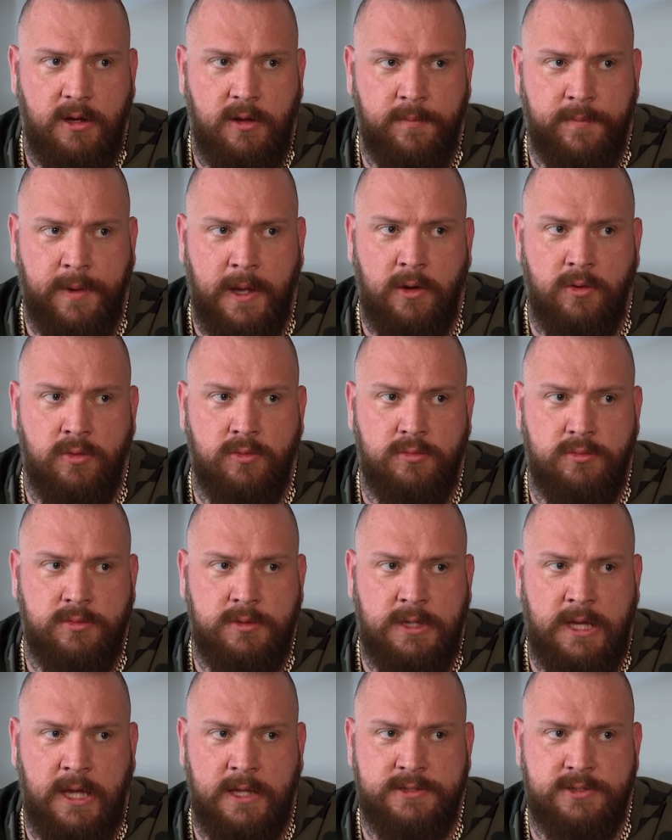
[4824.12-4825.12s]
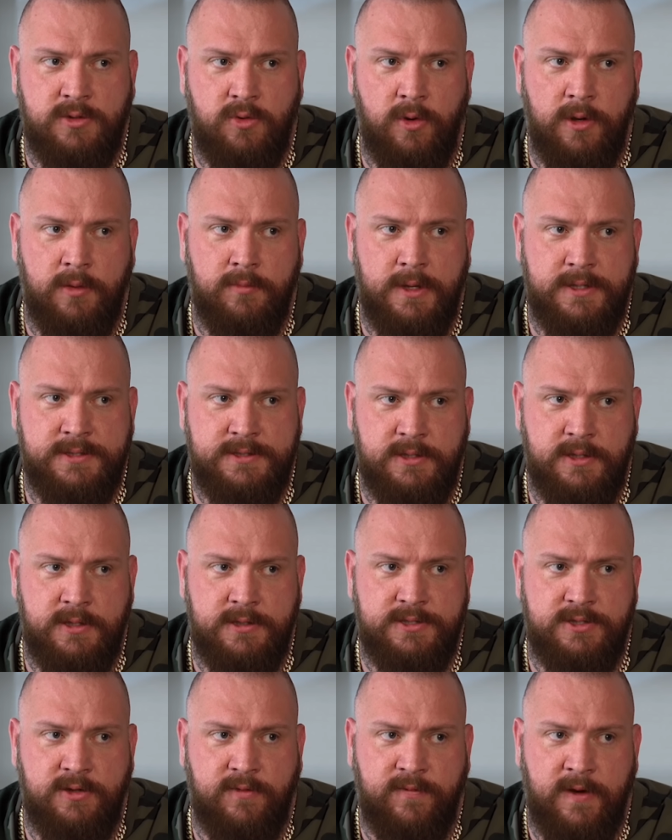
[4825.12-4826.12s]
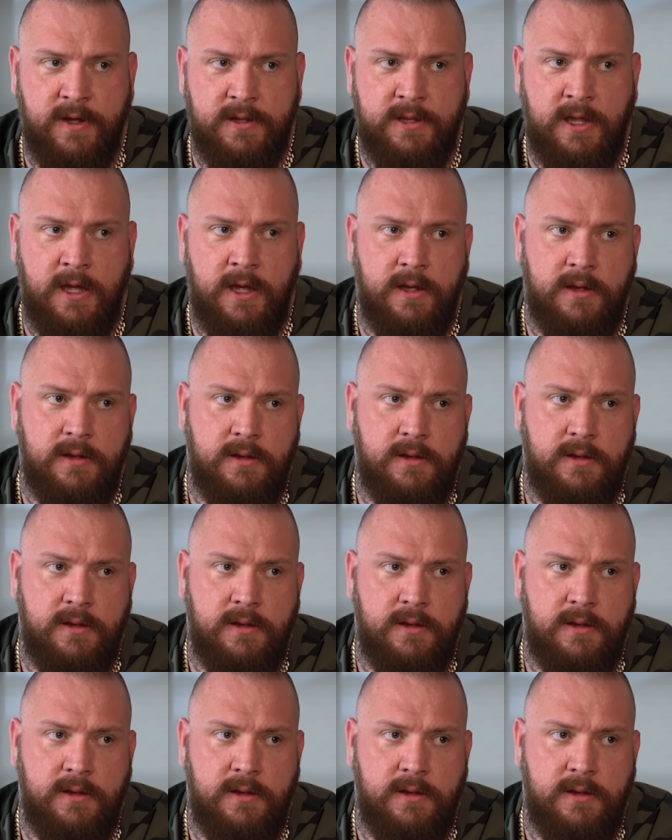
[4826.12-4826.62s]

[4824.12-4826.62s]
about kids going missing and stuff like that.